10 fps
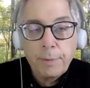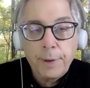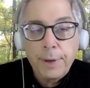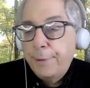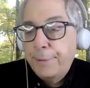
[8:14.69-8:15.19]

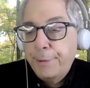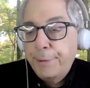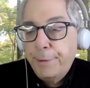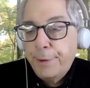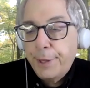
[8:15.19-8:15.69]
you know,
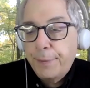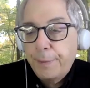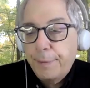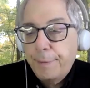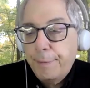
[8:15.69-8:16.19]

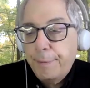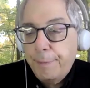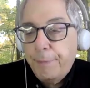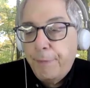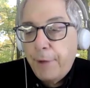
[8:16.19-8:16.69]
really
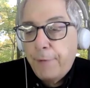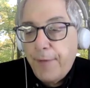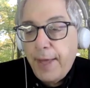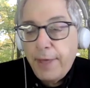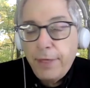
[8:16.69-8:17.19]
their
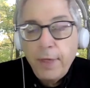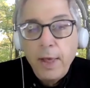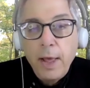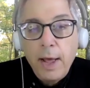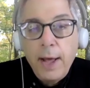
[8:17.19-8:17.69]
faith,
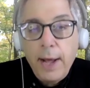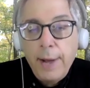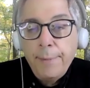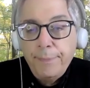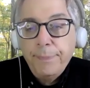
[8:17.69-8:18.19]

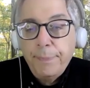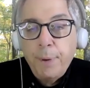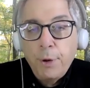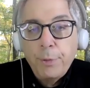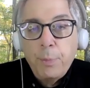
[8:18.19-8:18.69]
um,
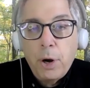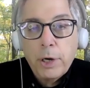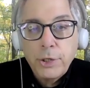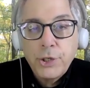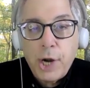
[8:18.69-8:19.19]
both Mark
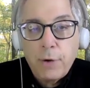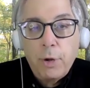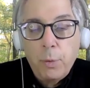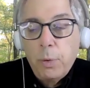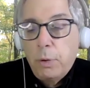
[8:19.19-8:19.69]
and
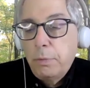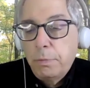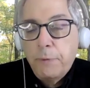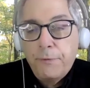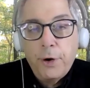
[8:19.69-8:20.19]
Sheryl will
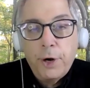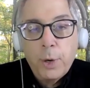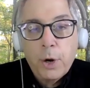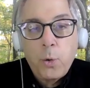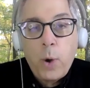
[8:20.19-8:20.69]
refer to
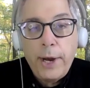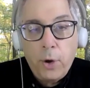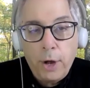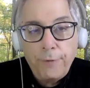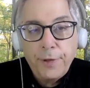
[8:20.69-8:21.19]
it quite
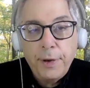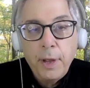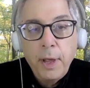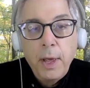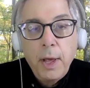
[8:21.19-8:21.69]
often.
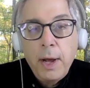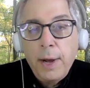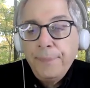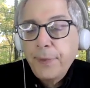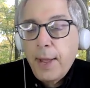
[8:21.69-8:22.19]

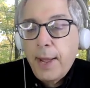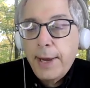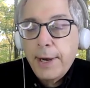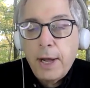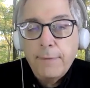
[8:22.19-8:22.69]
Um, I had
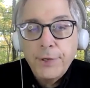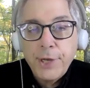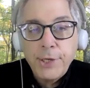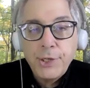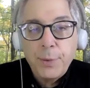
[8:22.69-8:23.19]
a
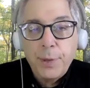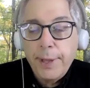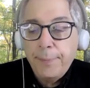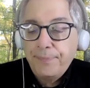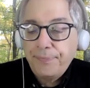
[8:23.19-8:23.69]
conversation with
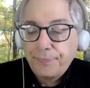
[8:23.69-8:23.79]
him.